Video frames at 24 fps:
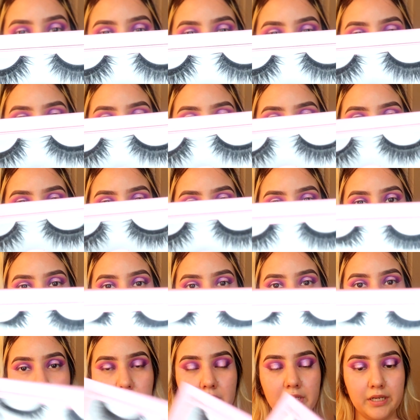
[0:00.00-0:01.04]
those are so
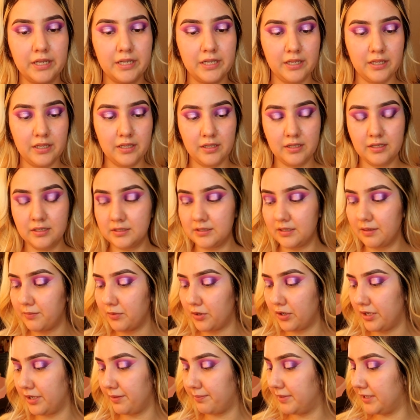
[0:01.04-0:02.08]
pretty. So I'm
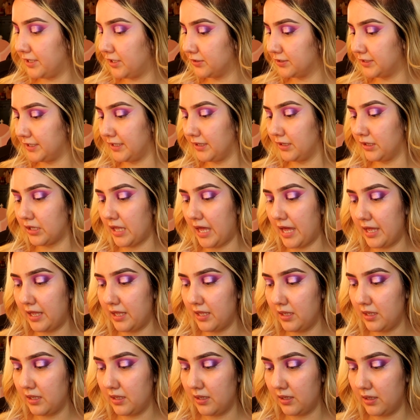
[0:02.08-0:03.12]
going to be using
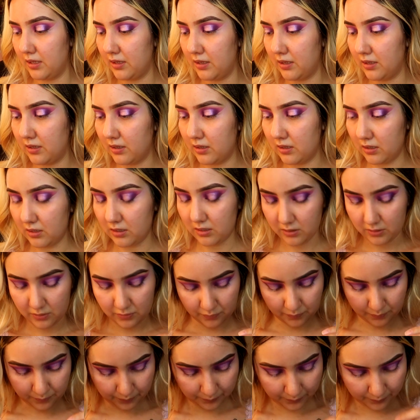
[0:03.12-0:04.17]
that.
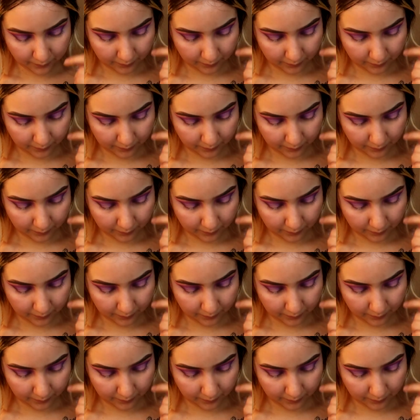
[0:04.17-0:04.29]
And